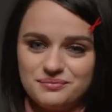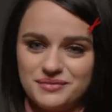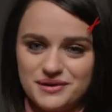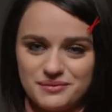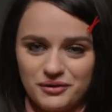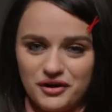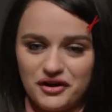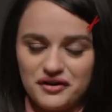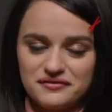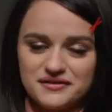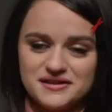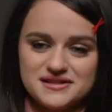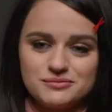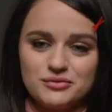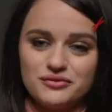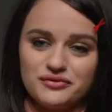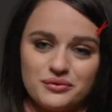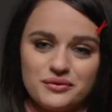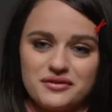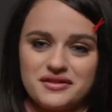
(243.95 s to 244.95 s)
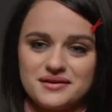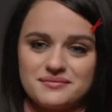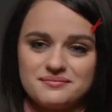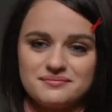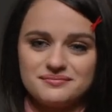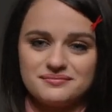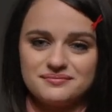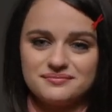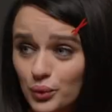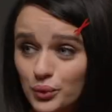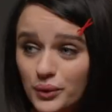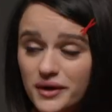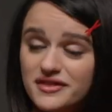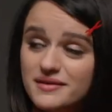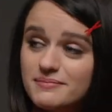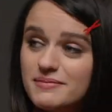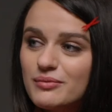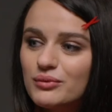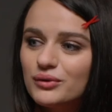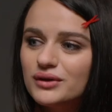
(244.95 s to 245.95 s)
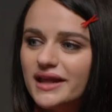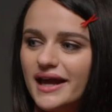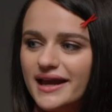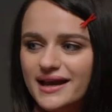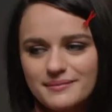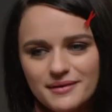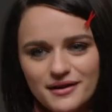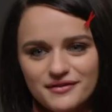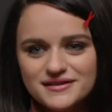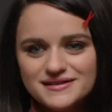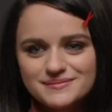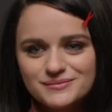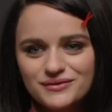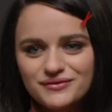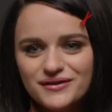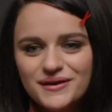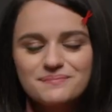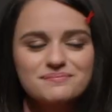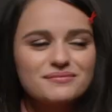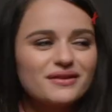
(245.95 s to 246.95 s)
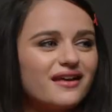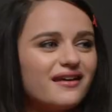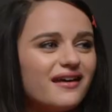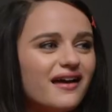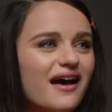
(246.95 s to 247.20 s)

be part of this movie with him. What do I think people will like about this movie?